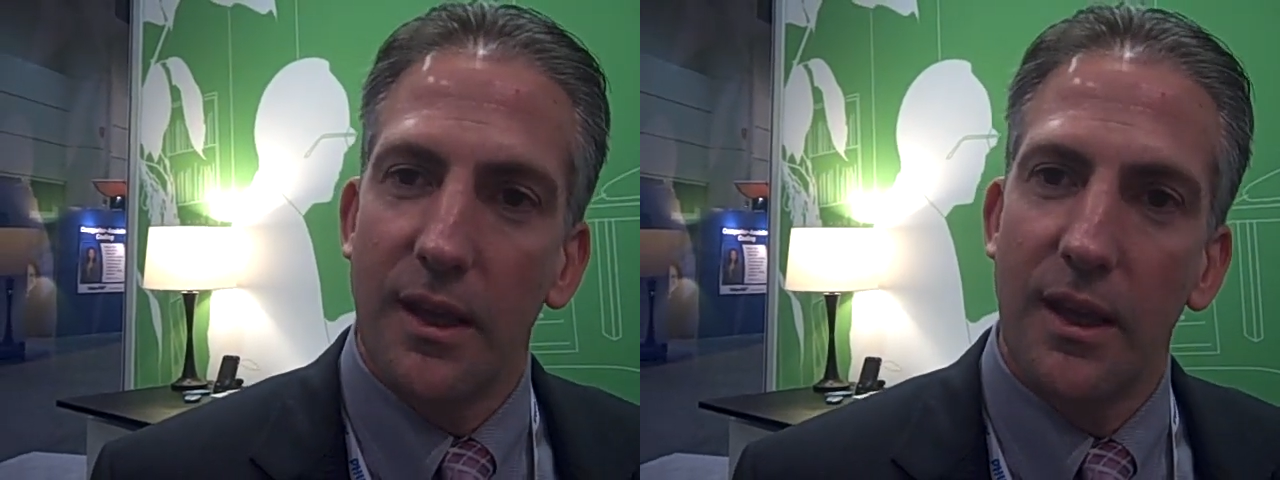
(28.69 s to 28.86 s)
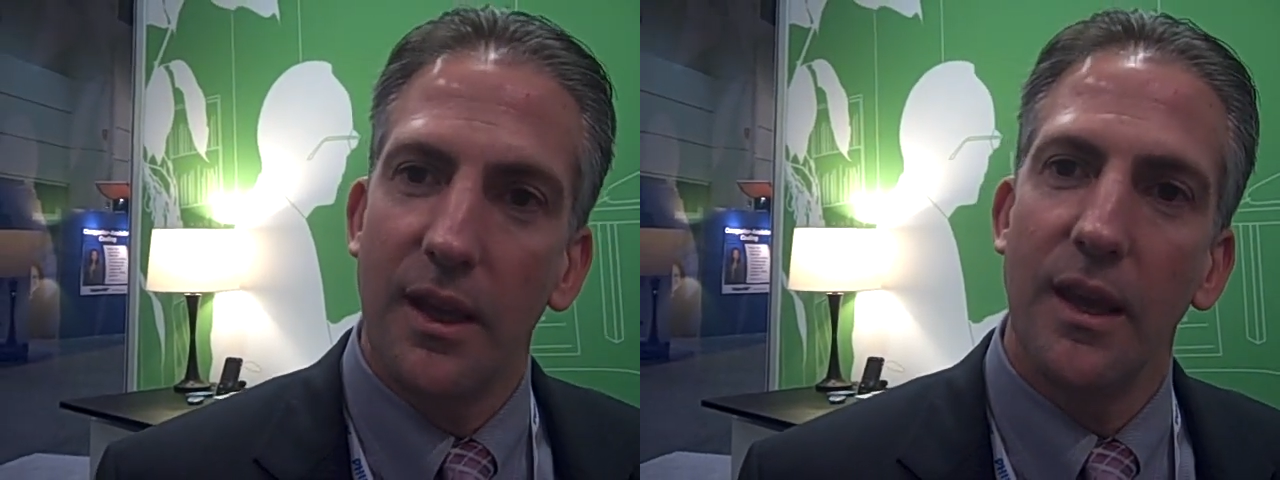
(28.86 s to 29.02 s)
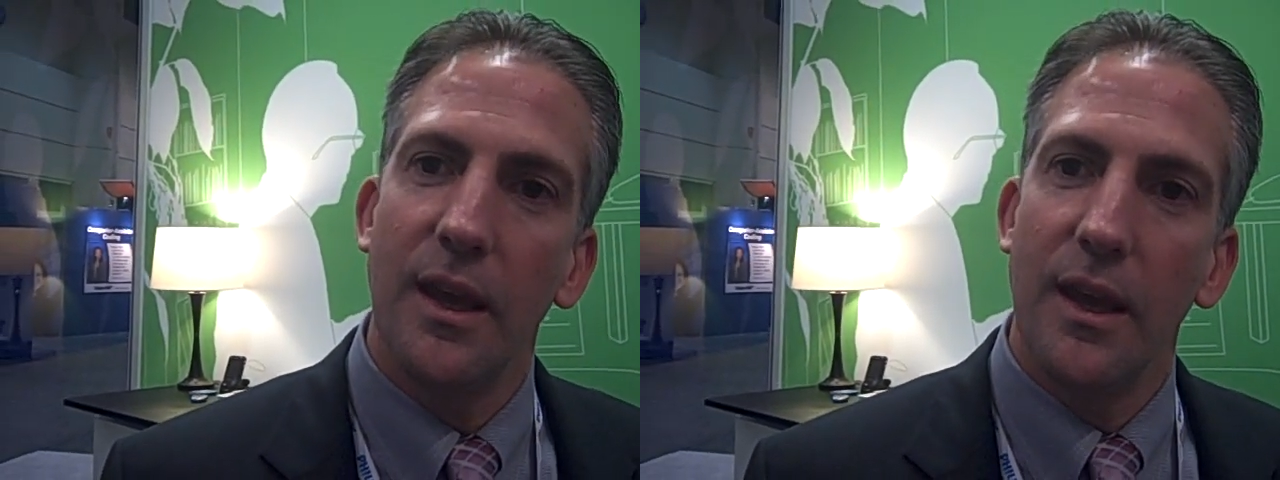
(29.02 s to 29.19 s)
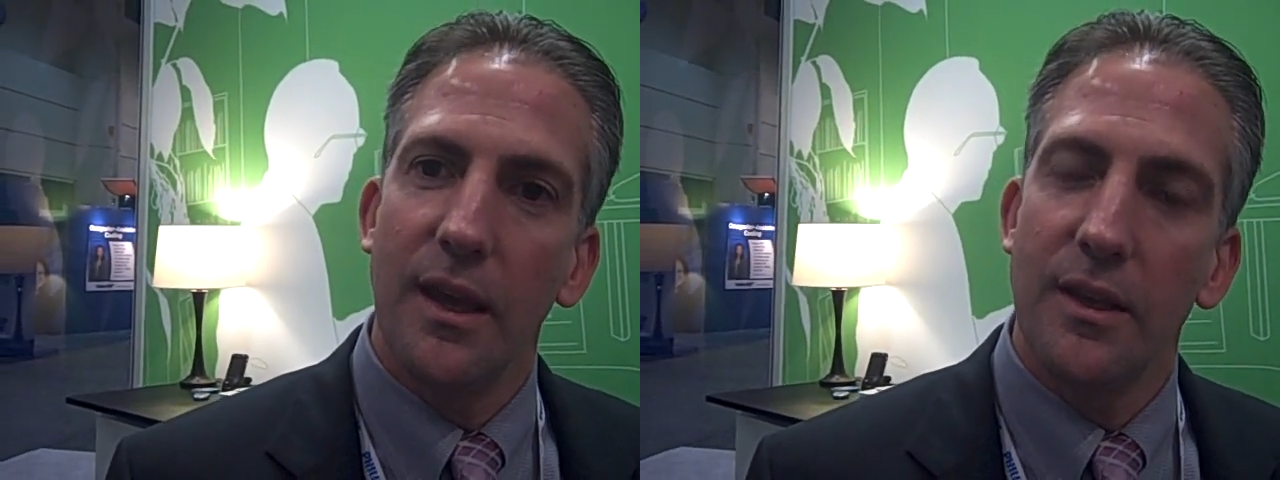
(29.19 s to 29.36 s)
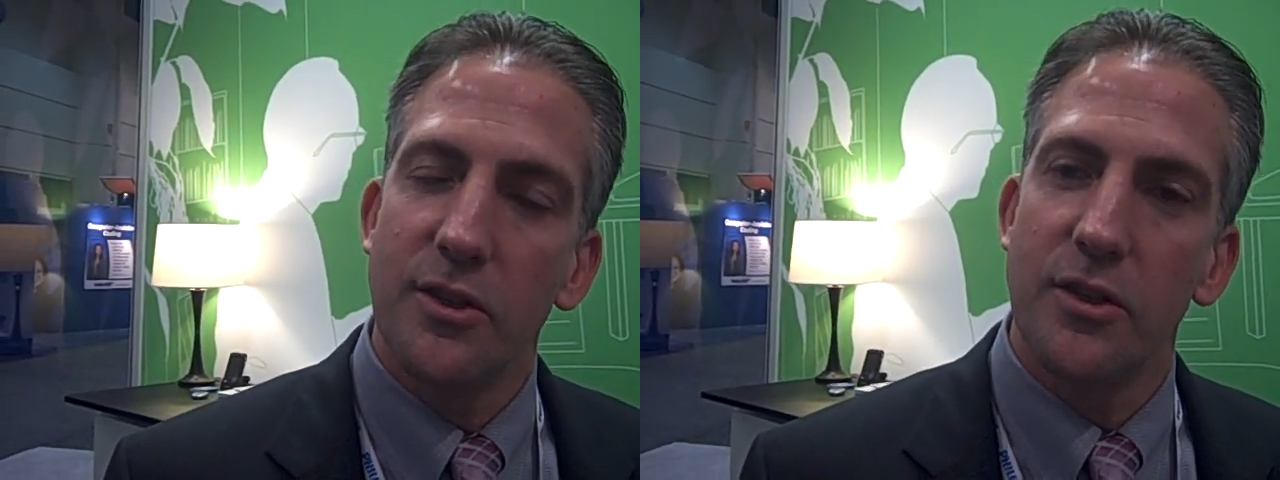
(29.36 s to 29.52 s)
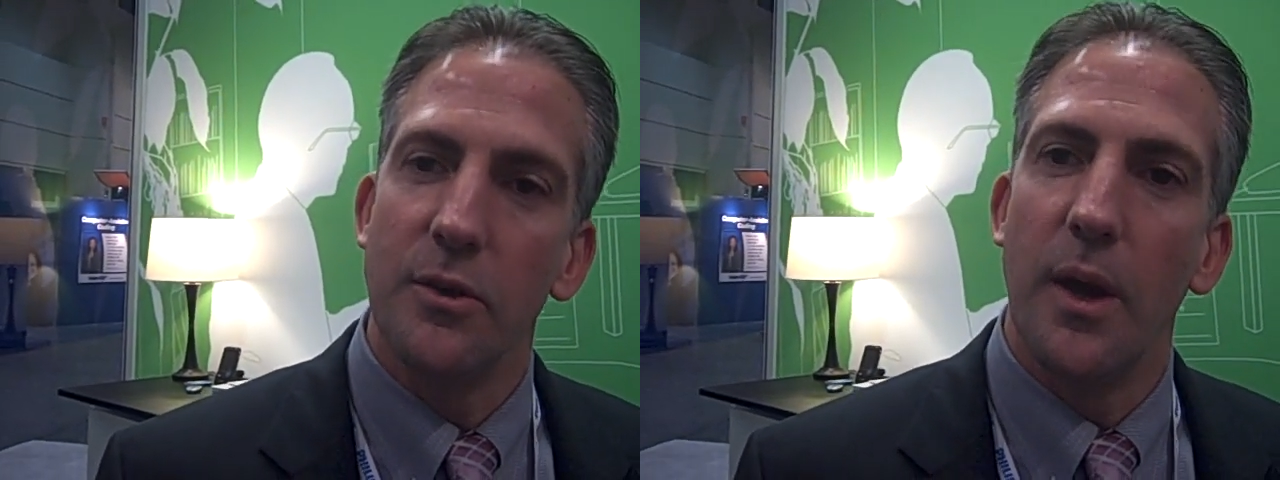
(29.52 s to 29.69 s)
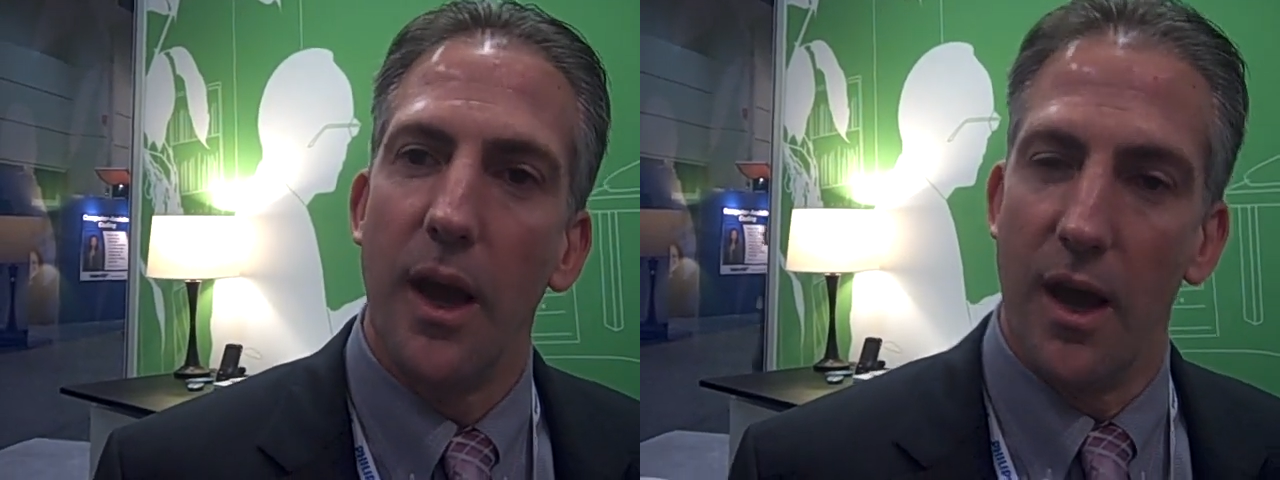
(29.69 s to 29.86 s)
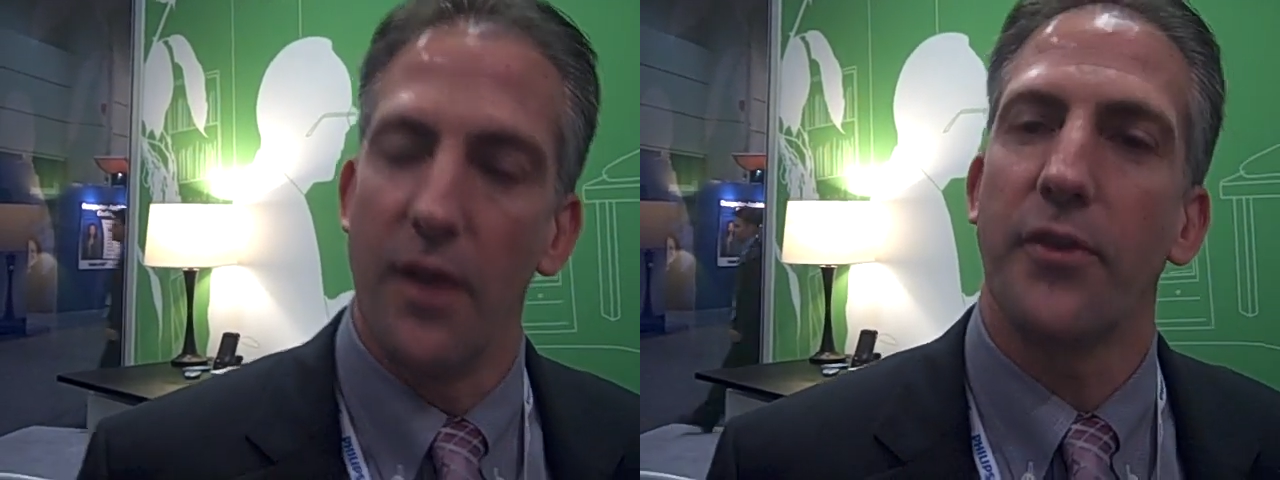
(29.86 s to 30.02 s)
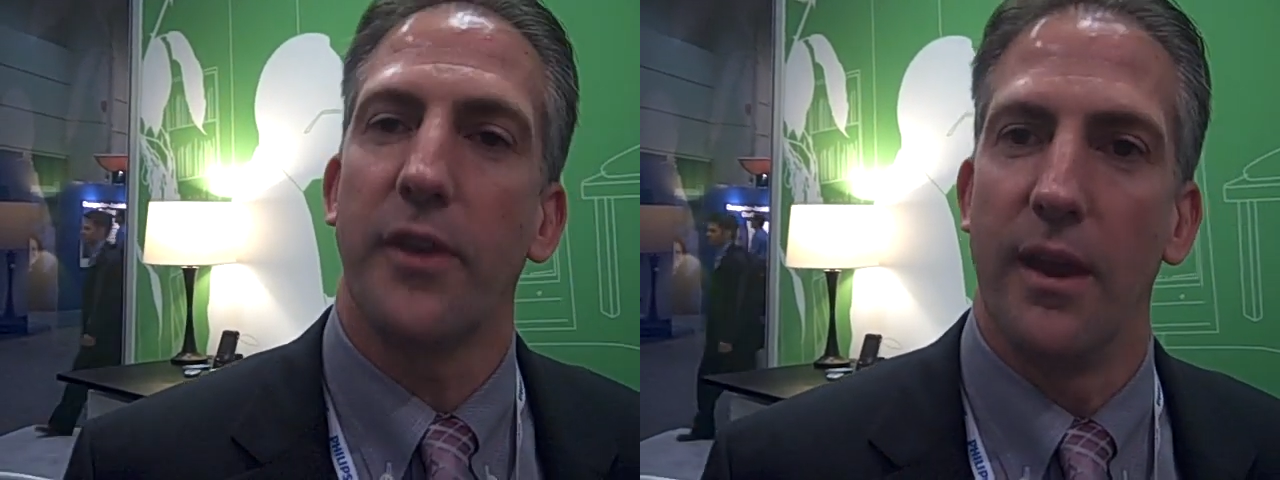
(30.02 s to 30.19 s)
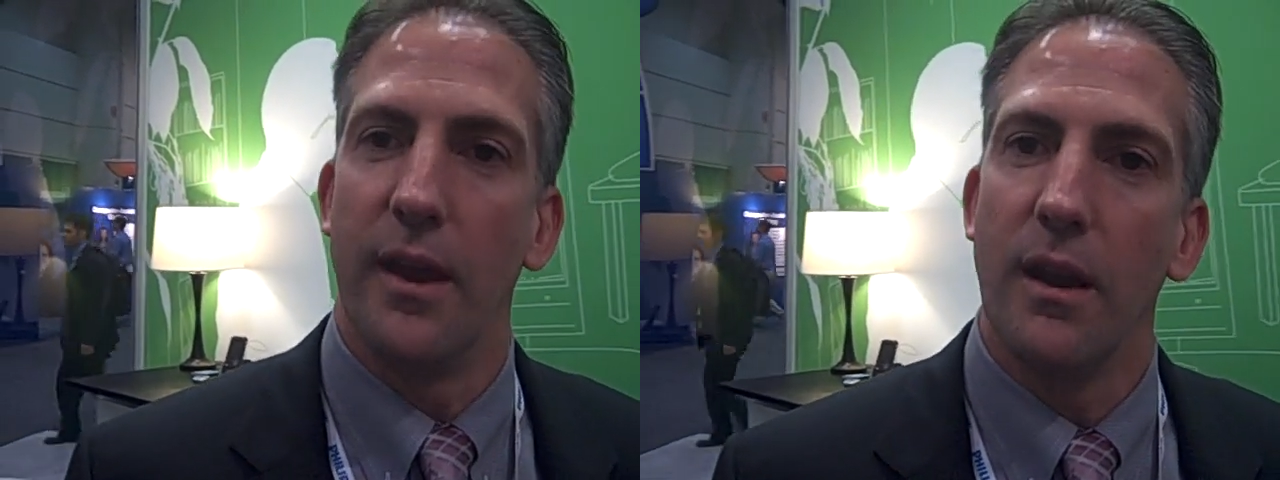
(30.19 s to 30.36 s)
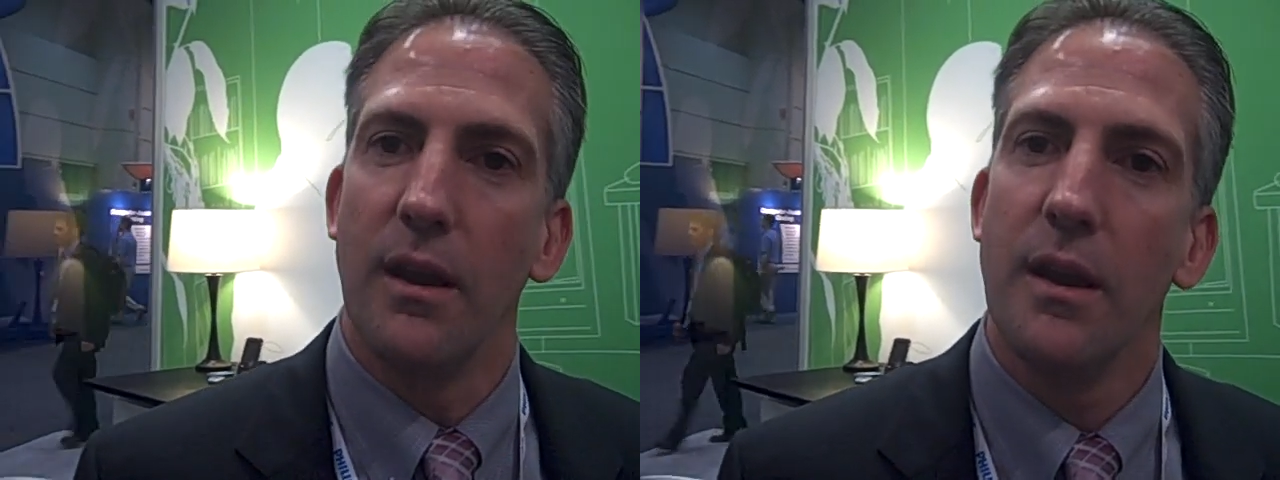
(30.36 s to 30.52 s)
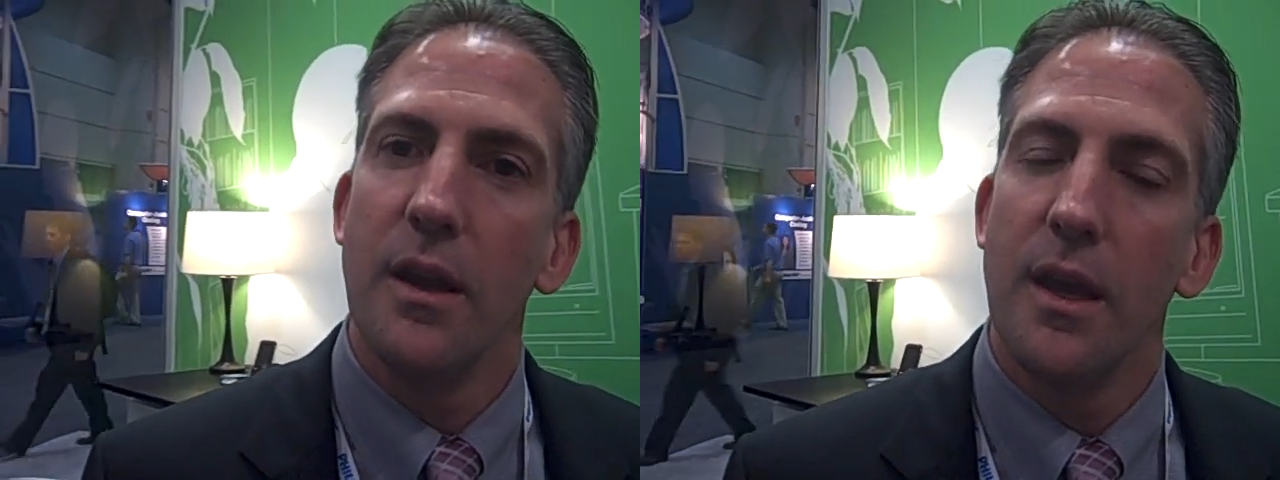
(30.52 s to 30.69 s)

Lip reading: key to healthcare